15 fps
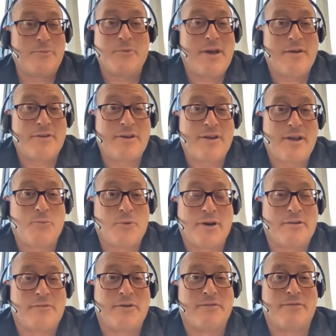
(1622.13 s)
I mean, we haven't done
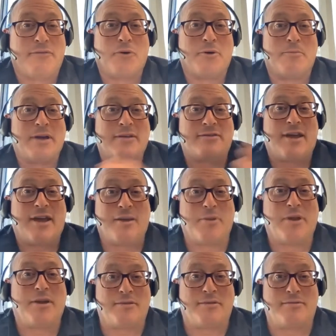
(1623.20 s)
work for Ford Mustang,
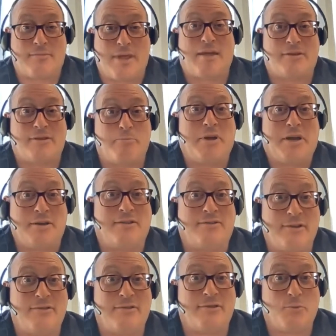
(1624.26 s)
but that's a big
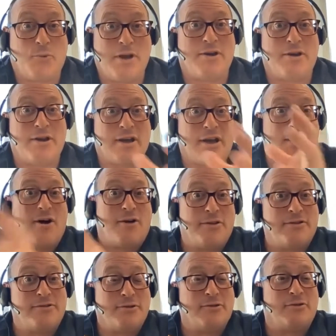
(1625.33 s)
decision what you're going to call
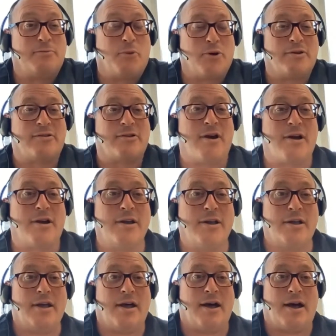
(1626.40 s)
this new sports car.
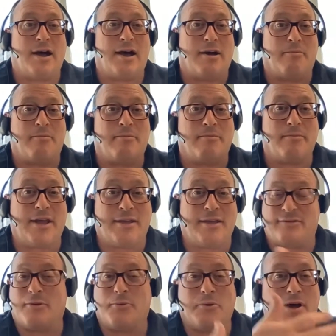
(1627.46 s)

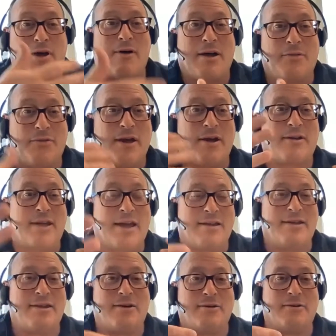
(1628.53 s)
And so we'll go out there and
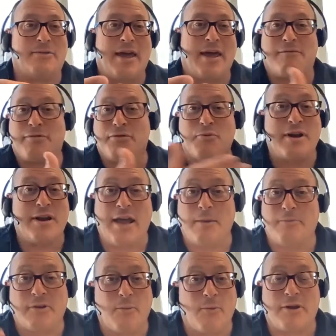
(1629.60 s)
get, they have 3
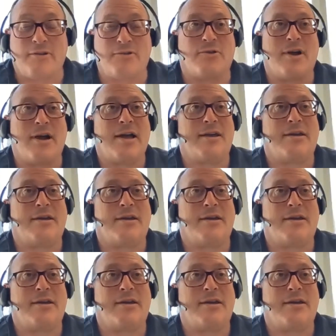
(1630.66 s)
names they want to try.